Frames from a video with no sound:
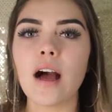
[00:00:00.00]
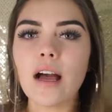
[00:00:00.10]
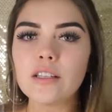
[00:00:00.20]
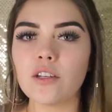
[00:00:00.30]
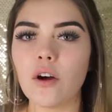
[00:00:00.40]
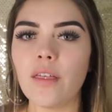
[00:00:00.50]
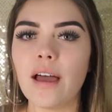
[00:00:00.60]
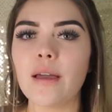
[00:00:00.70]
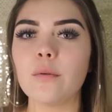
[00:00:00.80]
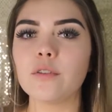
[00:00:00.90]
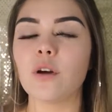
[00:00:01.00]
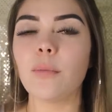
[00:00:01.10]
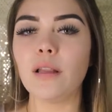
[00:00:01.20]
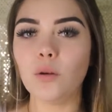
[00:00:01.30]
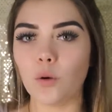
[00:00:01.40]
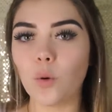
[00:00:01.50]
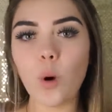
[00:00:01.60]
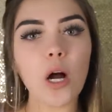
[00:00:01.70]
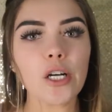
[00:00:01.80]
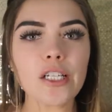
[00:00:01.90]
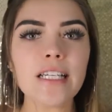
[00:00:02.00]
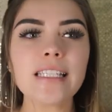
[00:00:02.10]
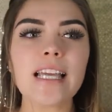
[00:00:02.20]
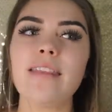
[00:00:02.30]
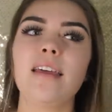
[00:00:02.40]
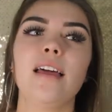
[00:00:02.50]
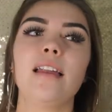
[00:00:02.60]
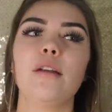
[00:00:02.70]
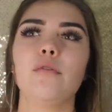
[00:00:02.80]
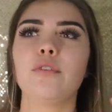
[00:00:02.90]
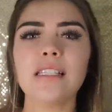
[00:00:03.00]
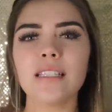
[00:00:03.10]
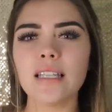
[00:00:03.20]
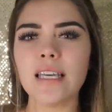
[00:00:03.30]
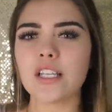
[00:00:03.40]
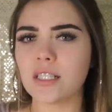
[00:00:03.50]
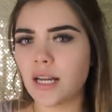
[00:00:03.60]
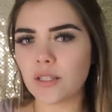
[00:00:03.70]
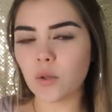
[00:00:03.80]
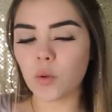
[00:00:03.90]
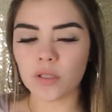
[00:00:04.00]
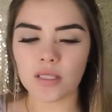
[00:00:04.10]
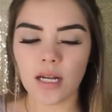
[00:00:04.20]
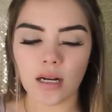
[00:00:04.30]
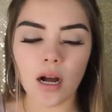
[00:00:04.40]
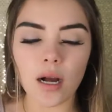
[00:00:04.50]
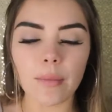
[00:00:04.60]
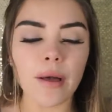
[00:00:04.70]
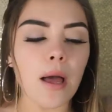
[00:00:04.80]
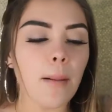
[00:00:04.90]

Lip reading: I saw that it was on my local Walgreens, and then recently it just got to Ulta.com,